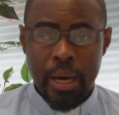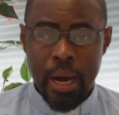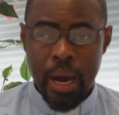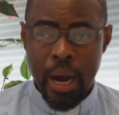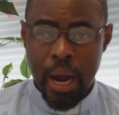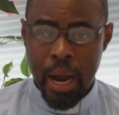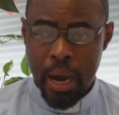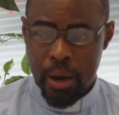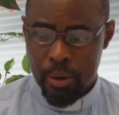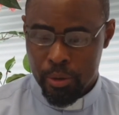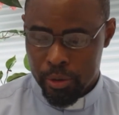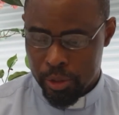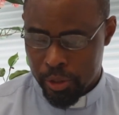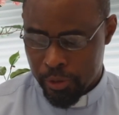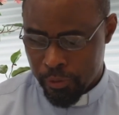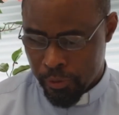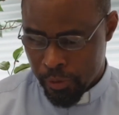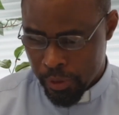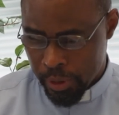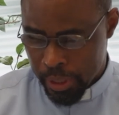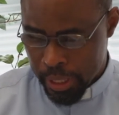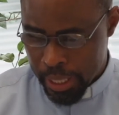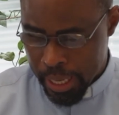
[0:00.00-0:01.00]
house
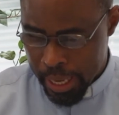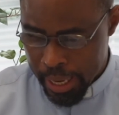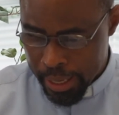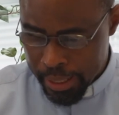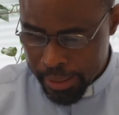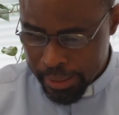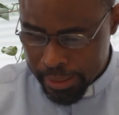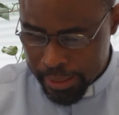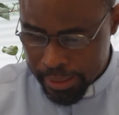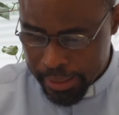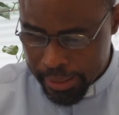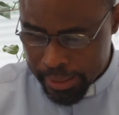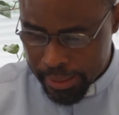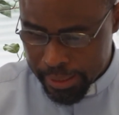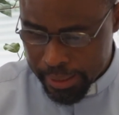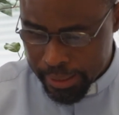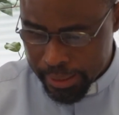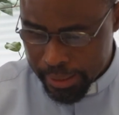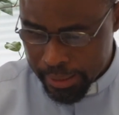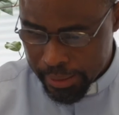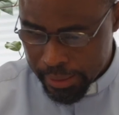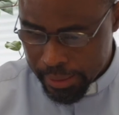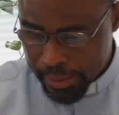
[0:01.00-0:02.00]
for
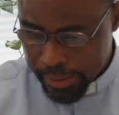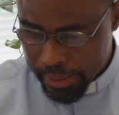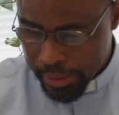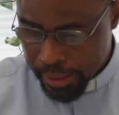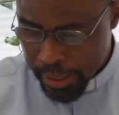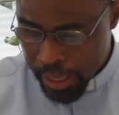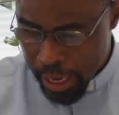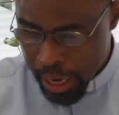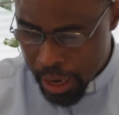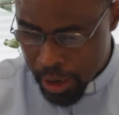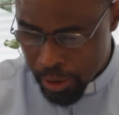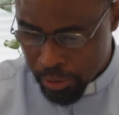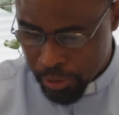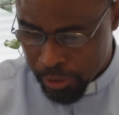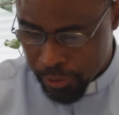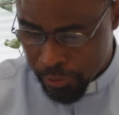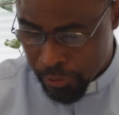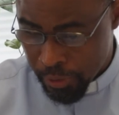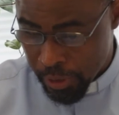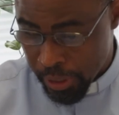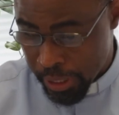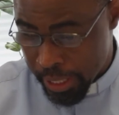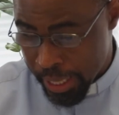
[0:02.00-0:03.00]
guests, house
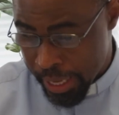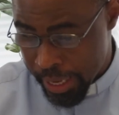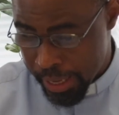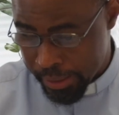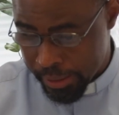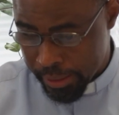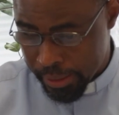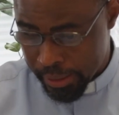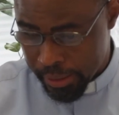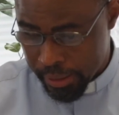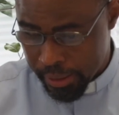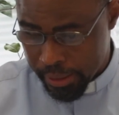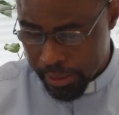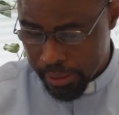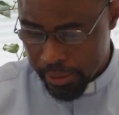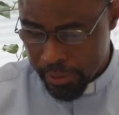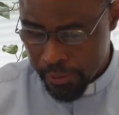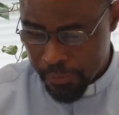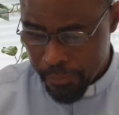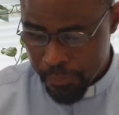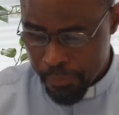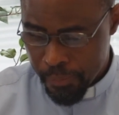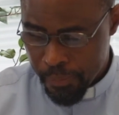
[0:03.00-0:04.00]
for guests.
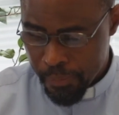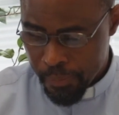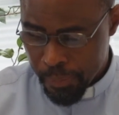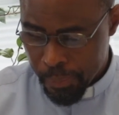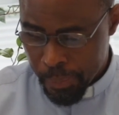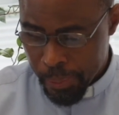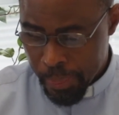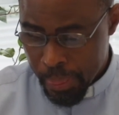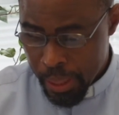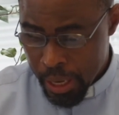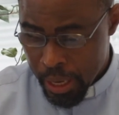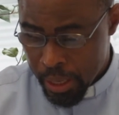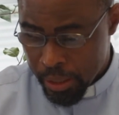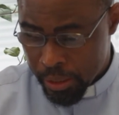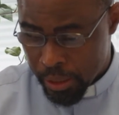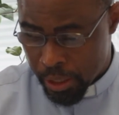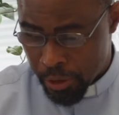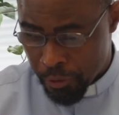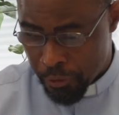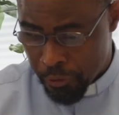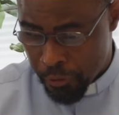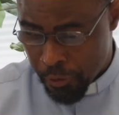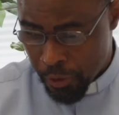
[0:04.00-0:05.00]

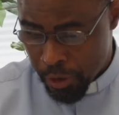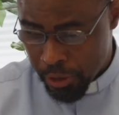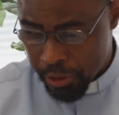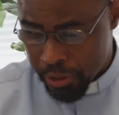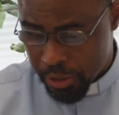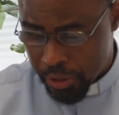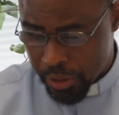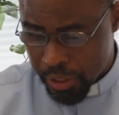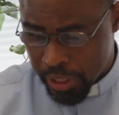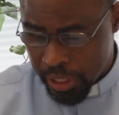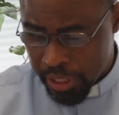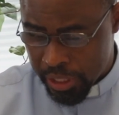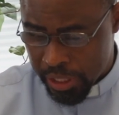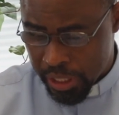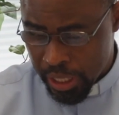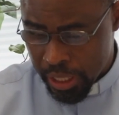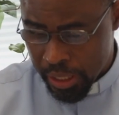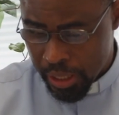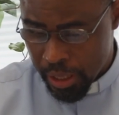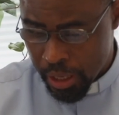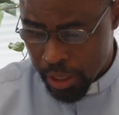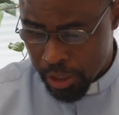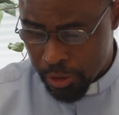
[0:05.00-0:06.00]
The first
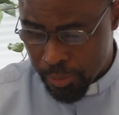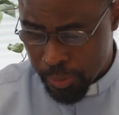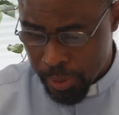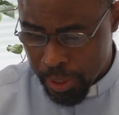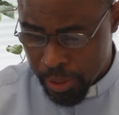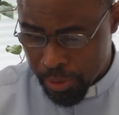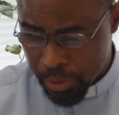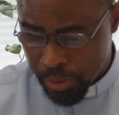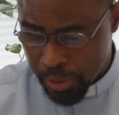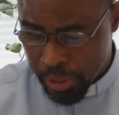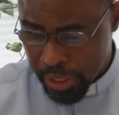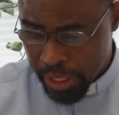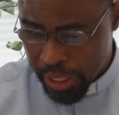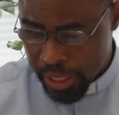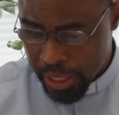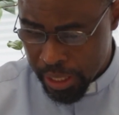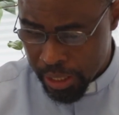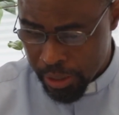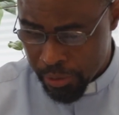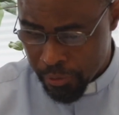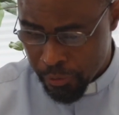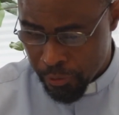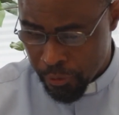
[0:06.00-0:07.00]
Christian hospitals
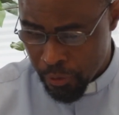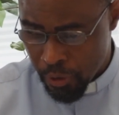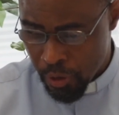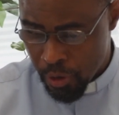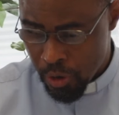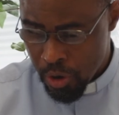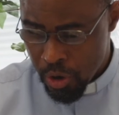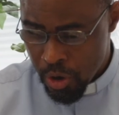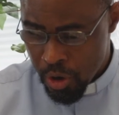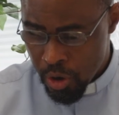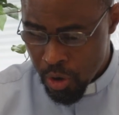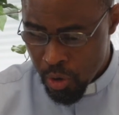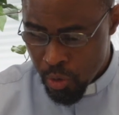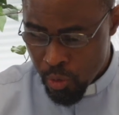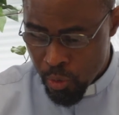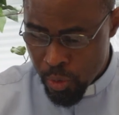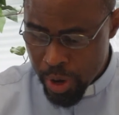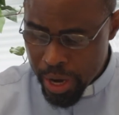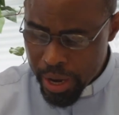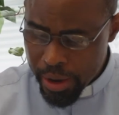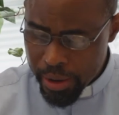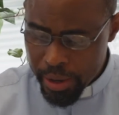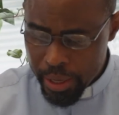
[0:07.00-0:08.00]
cared for
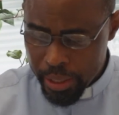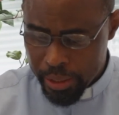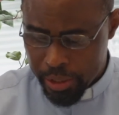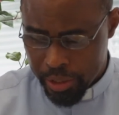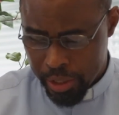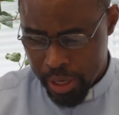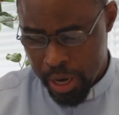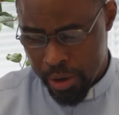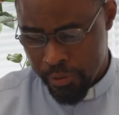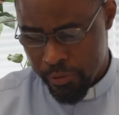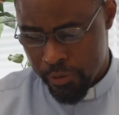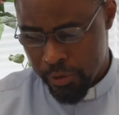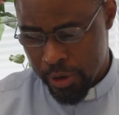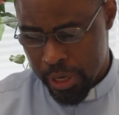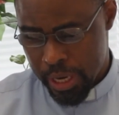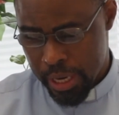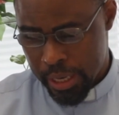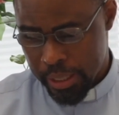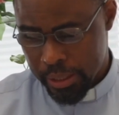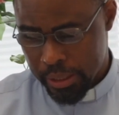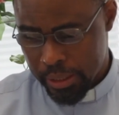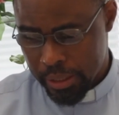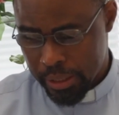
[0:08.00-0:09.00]
weary
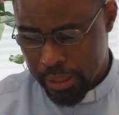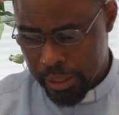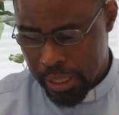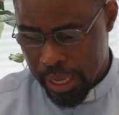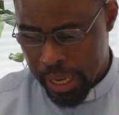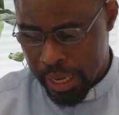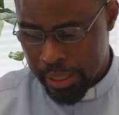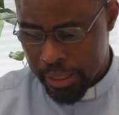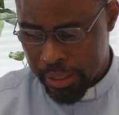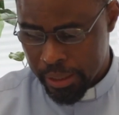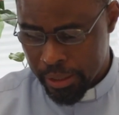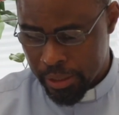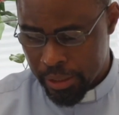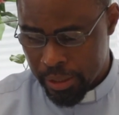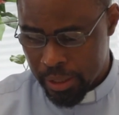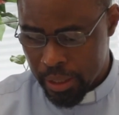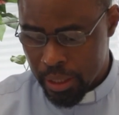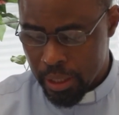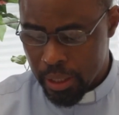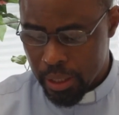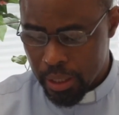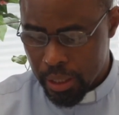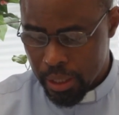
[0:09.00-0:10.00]
travelers and the
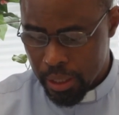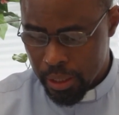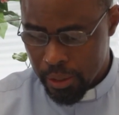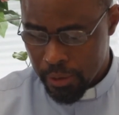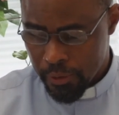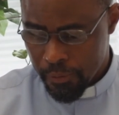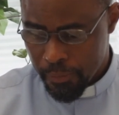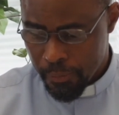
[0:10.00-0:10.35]
sick.